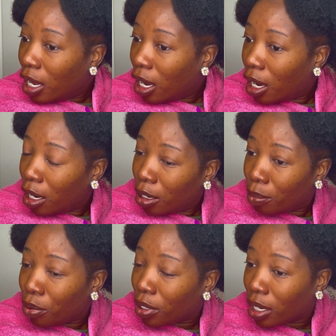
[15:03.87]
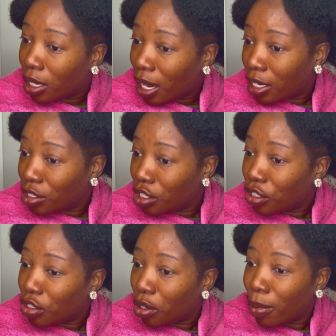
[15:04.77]
Um, putting a lot of
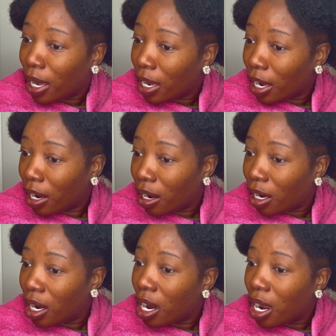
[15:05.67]
tension on my hair